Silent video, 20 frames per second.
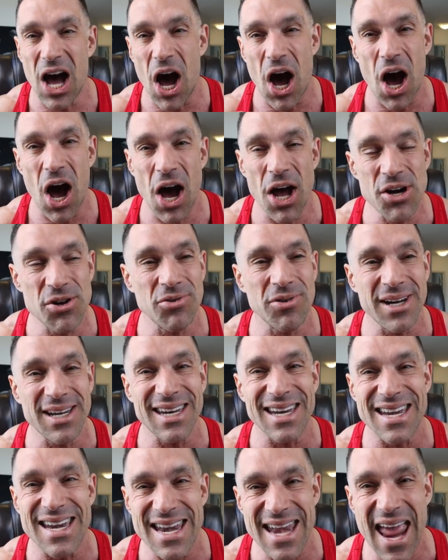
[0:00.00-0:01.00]
a
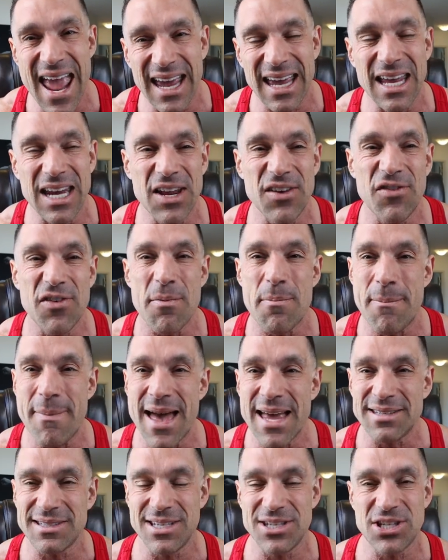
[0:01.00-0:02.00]
hundred negative
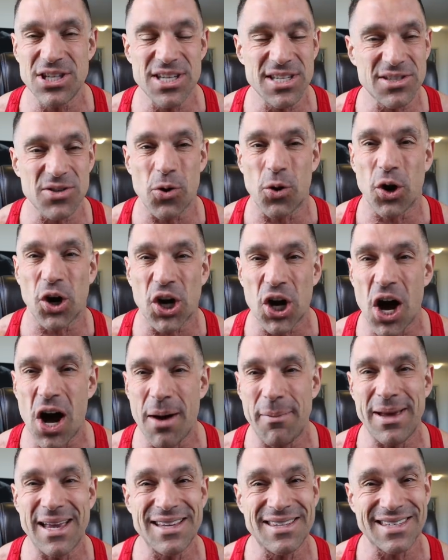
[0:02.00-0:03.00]
messages or
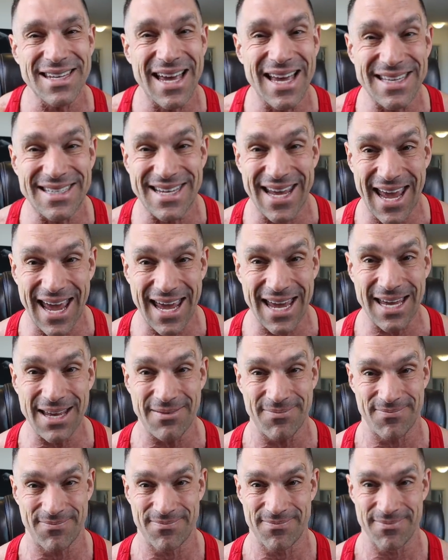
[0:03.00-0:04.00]
comments a
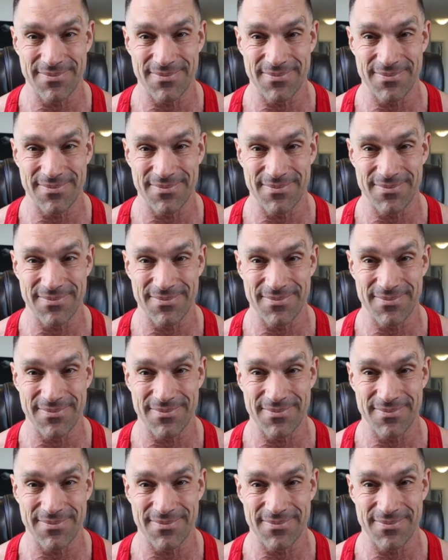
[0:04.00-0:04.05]
day?